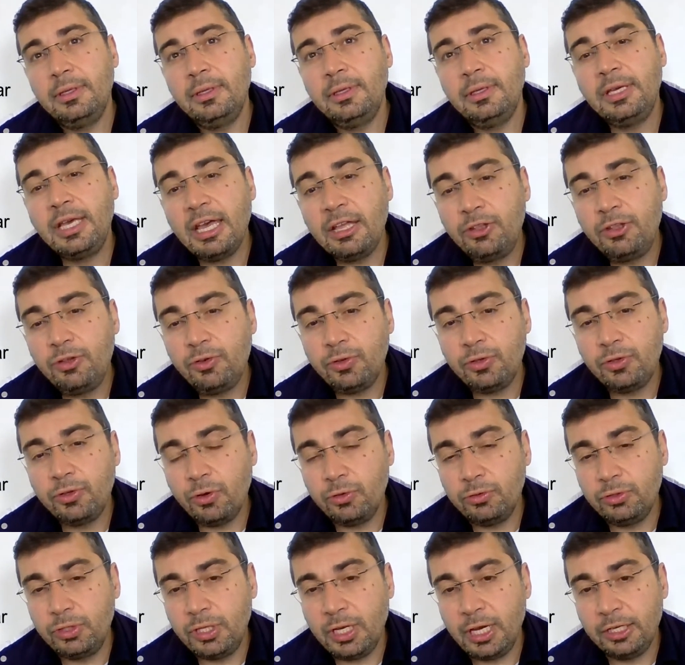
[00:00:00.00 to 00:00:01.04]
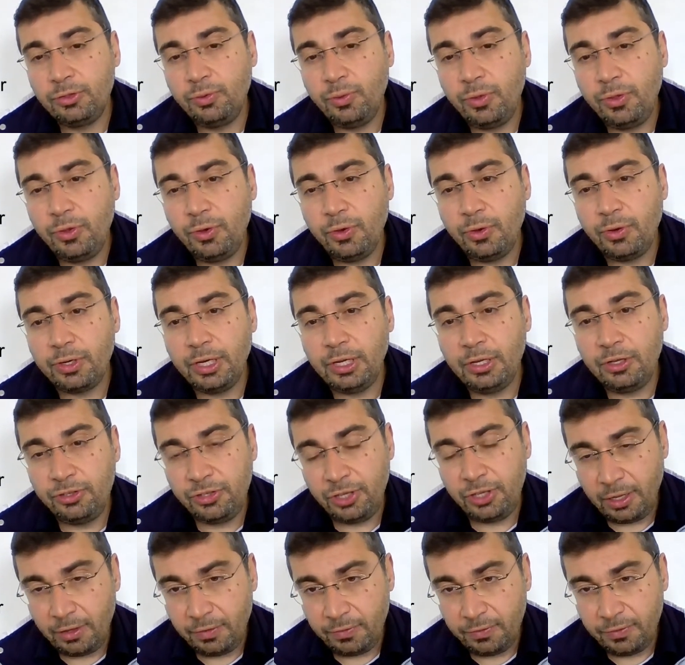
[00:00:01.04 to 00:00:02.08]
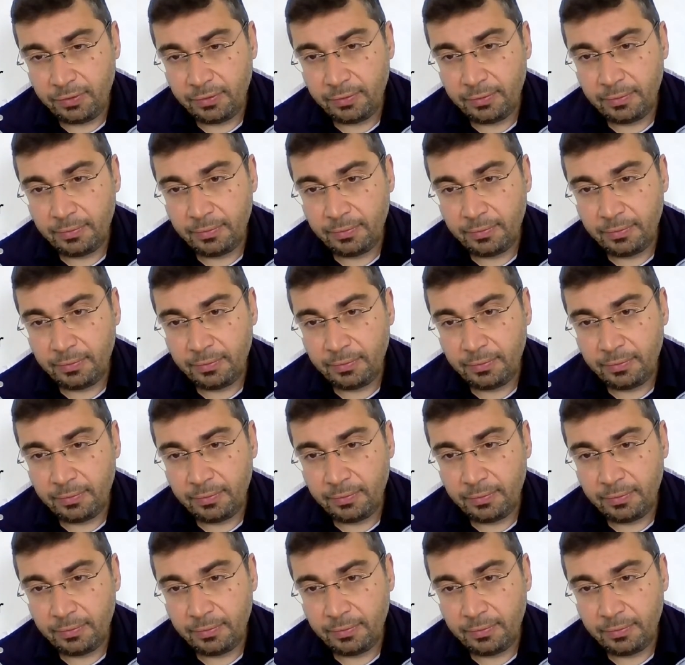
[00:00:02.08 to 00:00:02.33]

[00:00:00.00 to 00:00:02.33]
get you in contact with your real self,